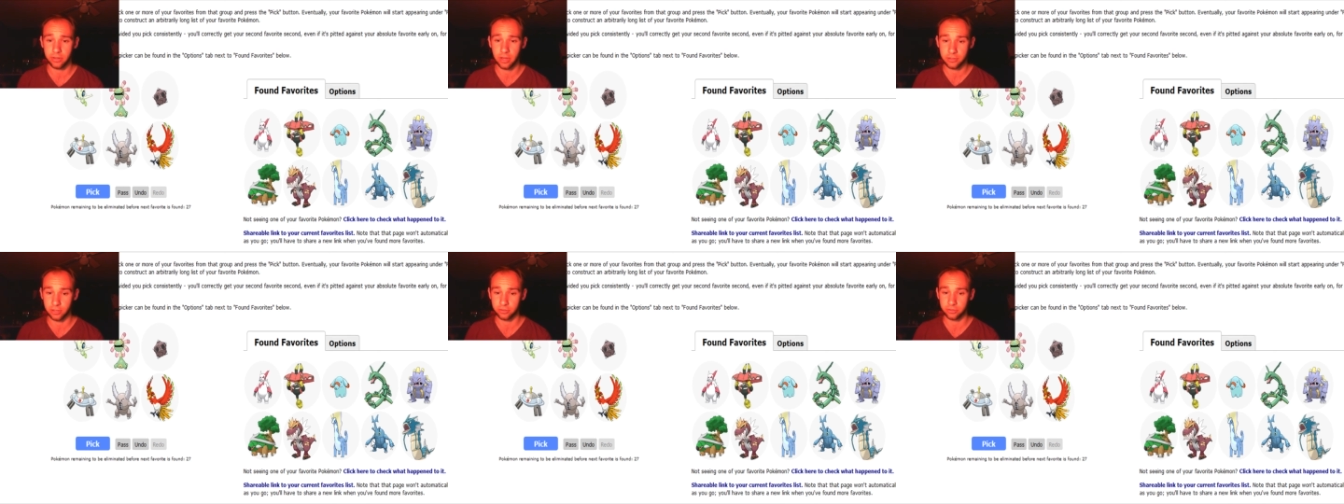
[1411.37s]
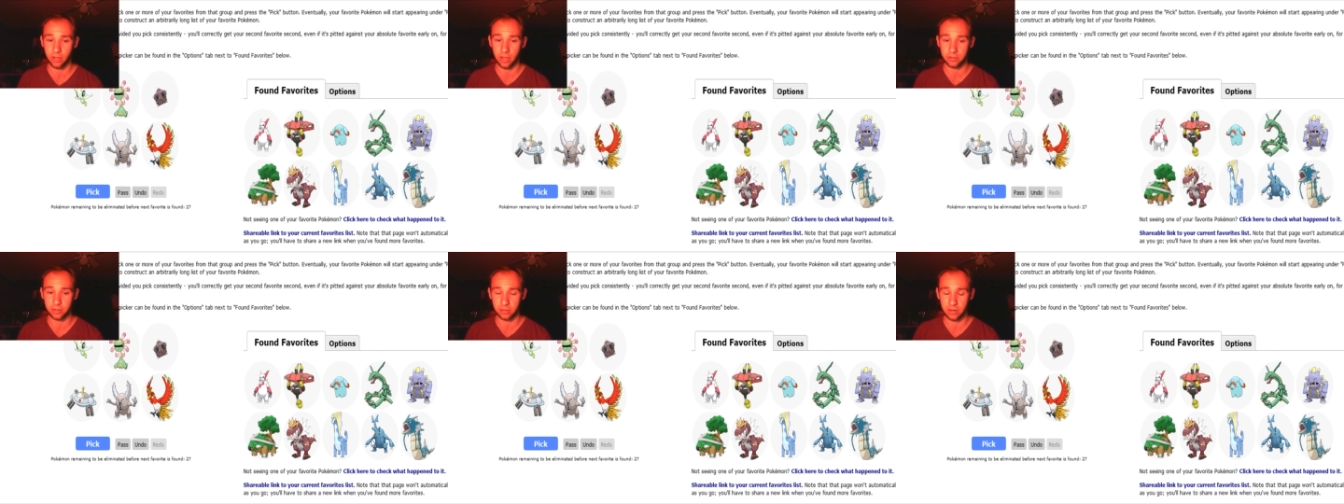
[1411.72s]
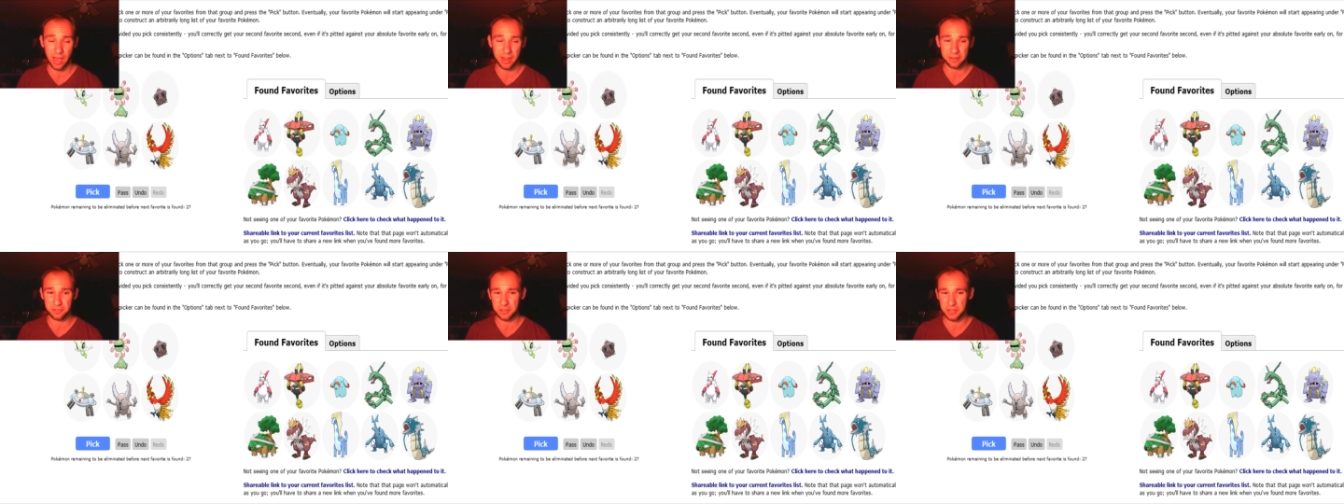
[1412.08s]
It just doesn't... I
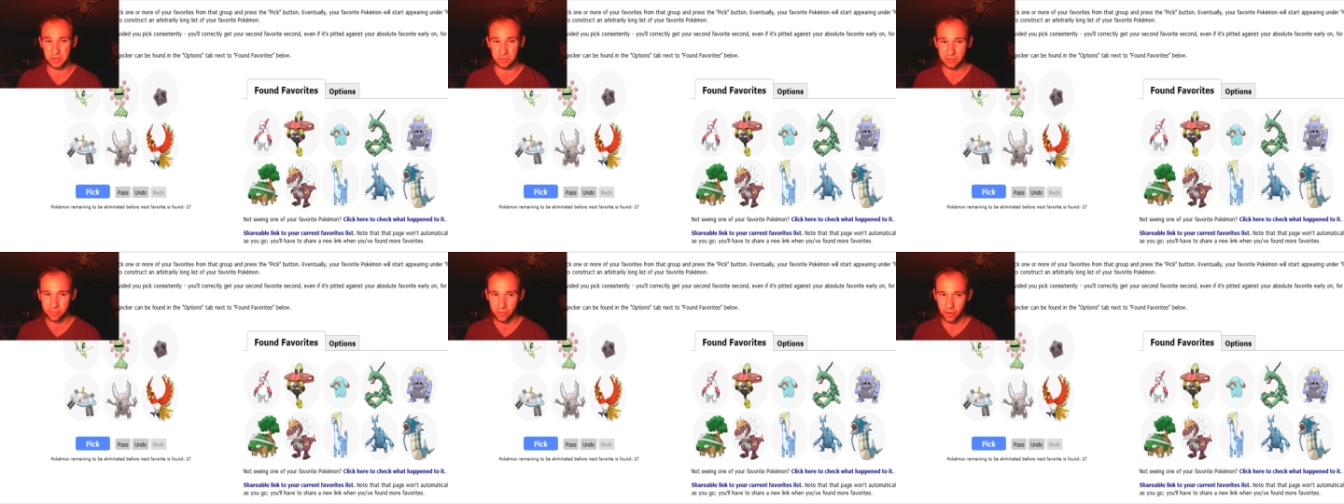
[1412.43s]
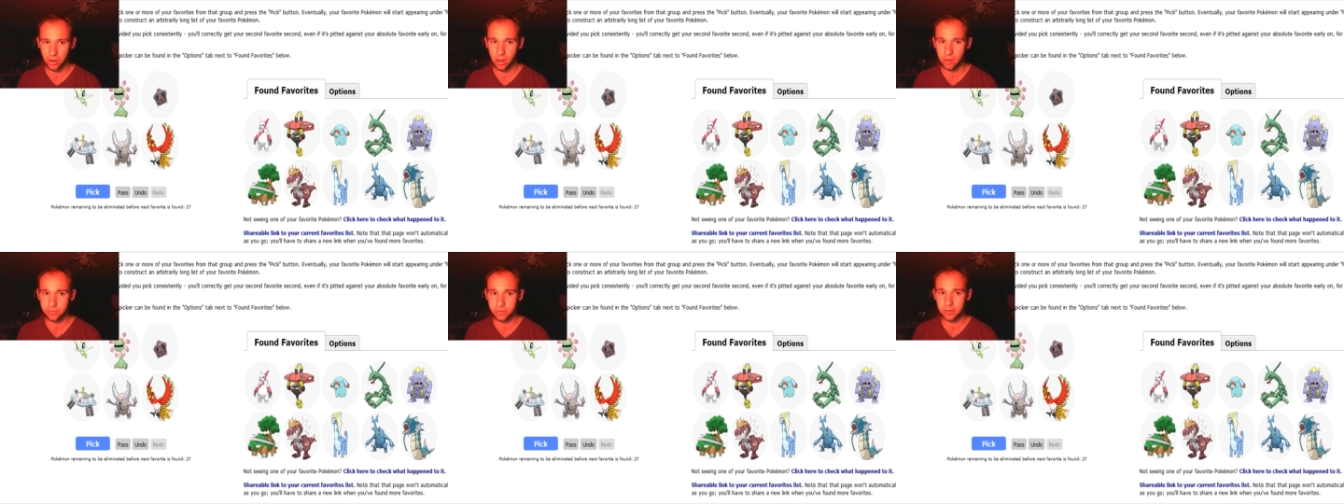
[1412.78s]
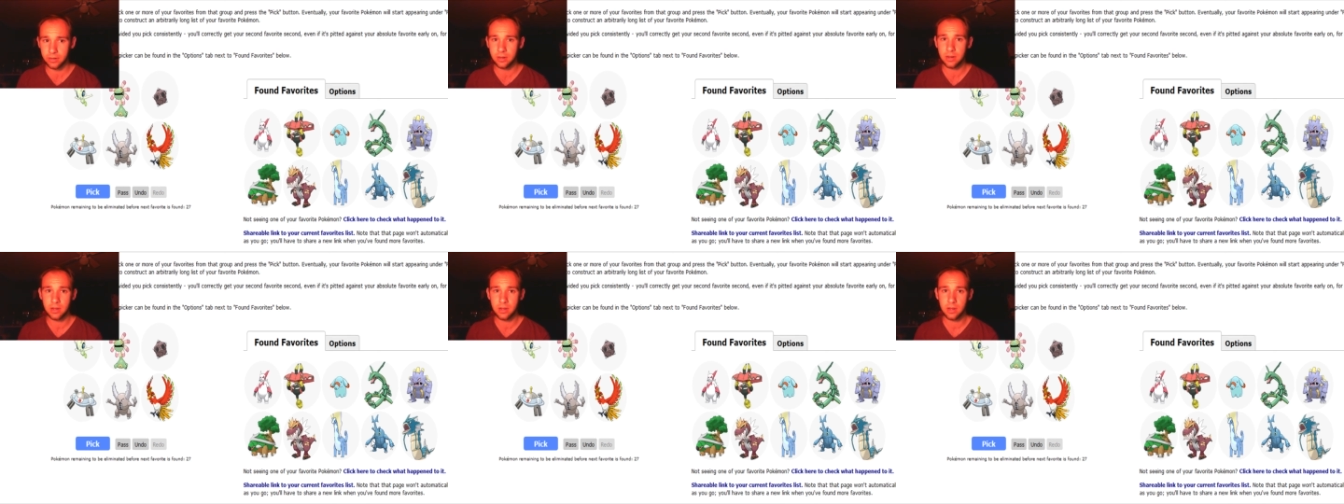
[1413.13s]
don't use it very often,
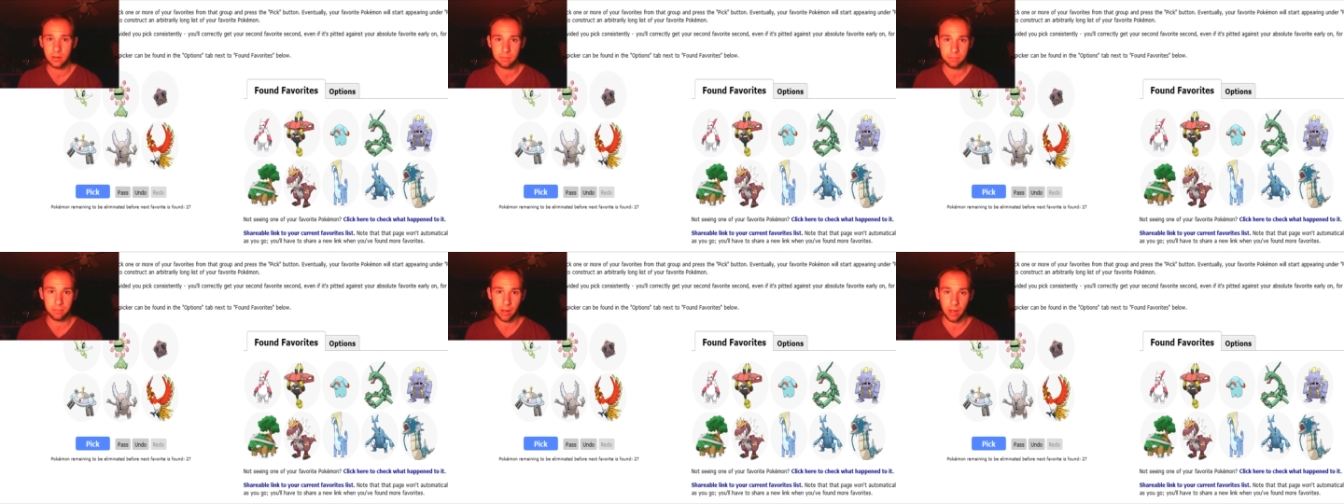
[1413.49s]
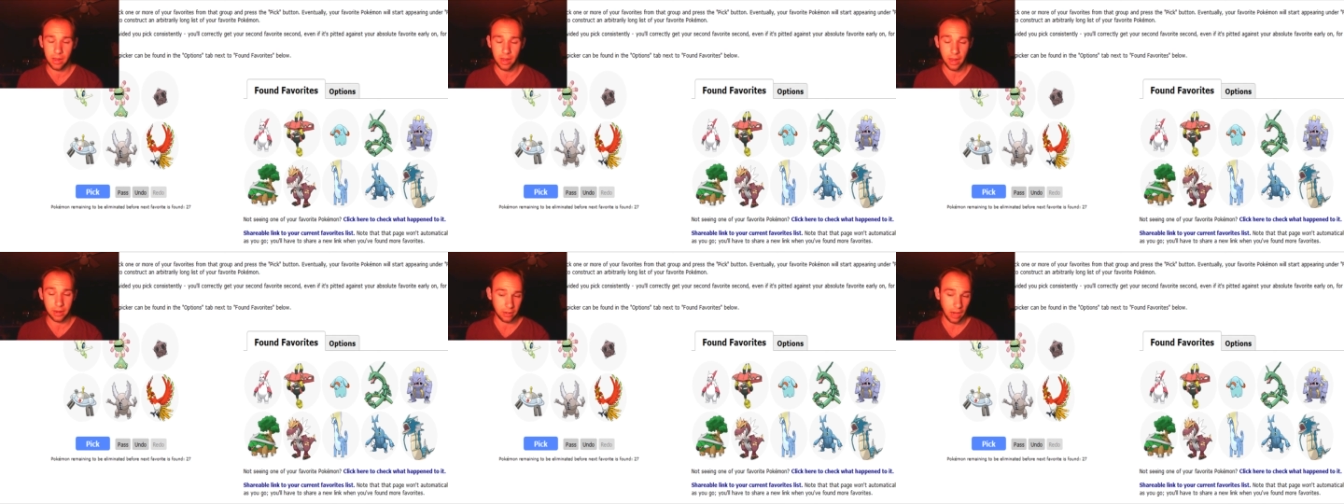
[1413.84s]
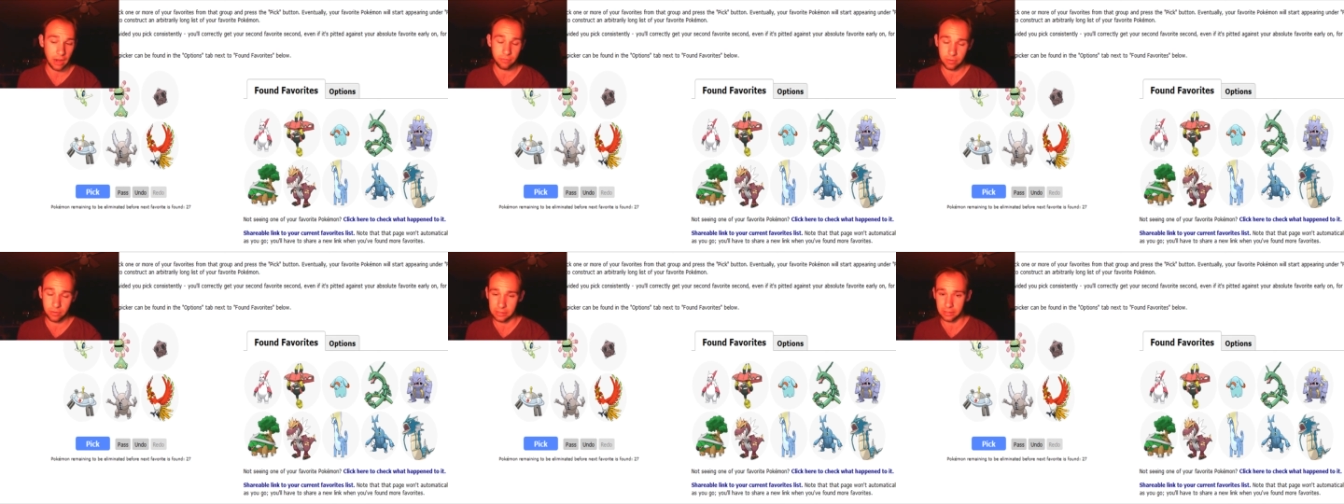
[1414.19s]
but I, I
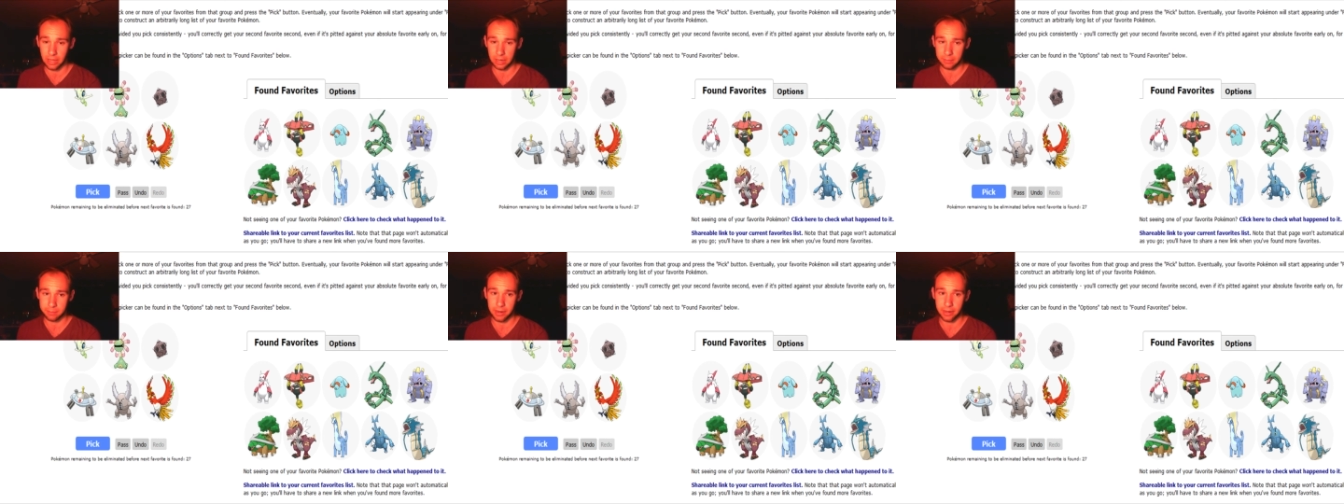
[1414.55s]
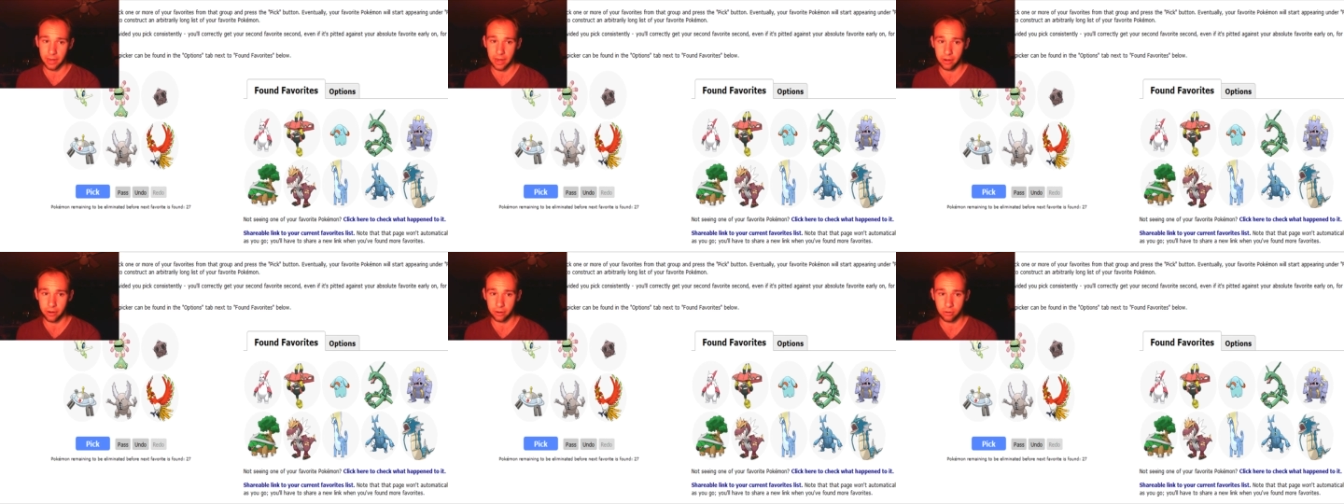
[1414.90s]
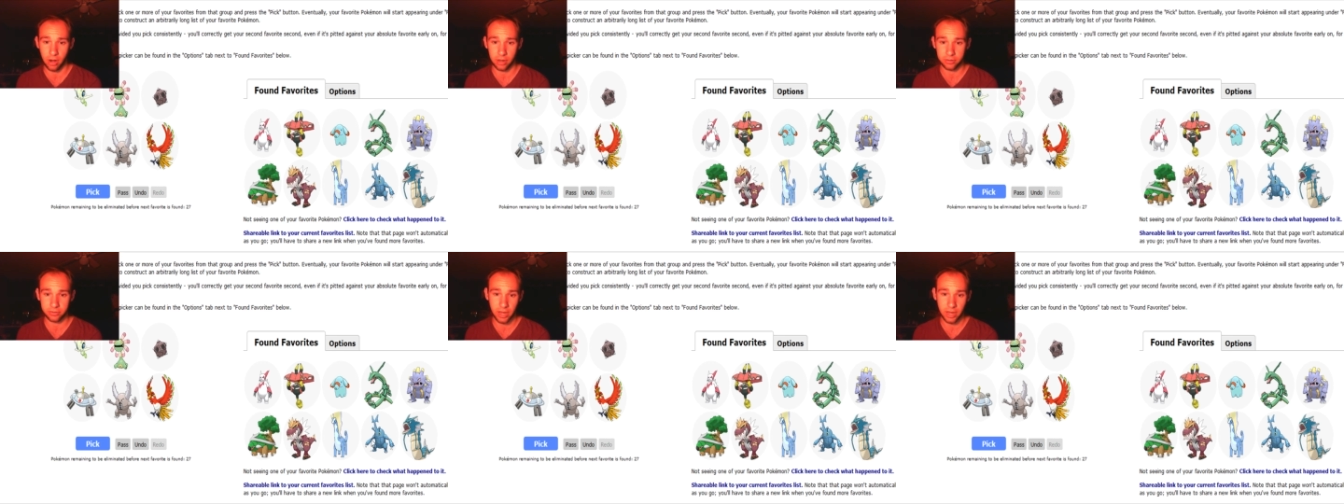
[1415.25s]
really like Mega Heracross.